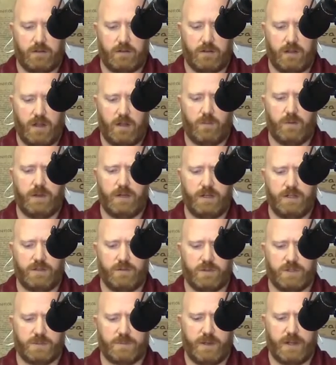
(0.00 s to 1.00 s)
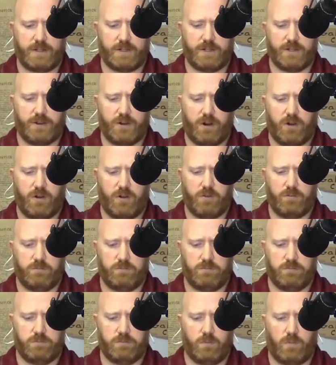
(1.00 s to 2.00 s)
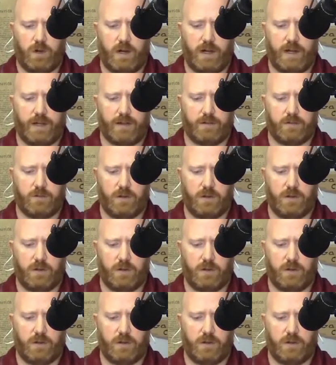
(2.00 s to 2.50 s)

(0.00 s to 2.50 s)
Yeah, we need to inspect in your home. Why?